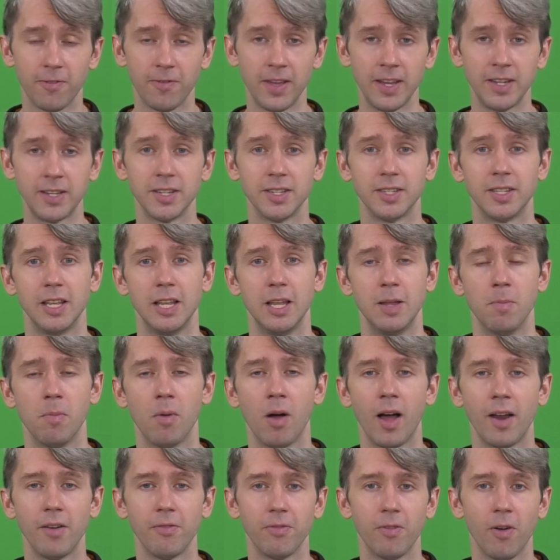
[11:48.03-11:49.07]
features that you
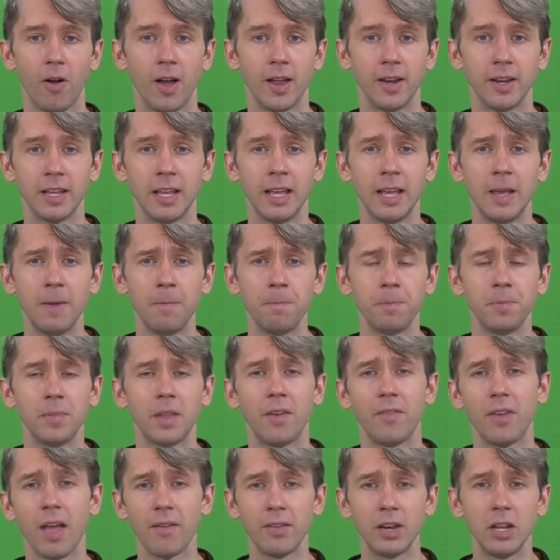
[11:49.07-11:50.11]
might find.
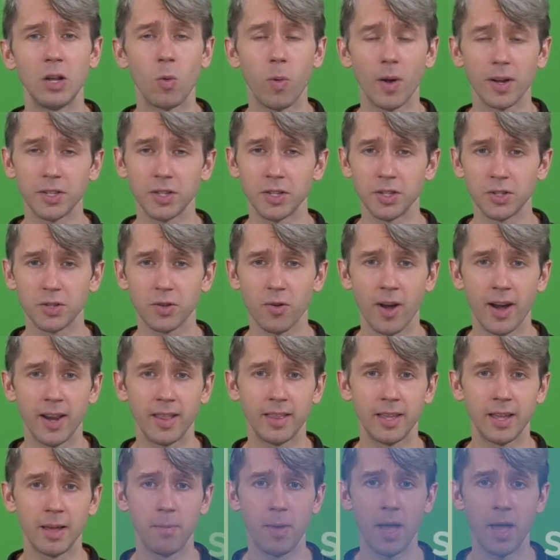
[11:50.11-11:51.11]
Now, if you have any questions or anything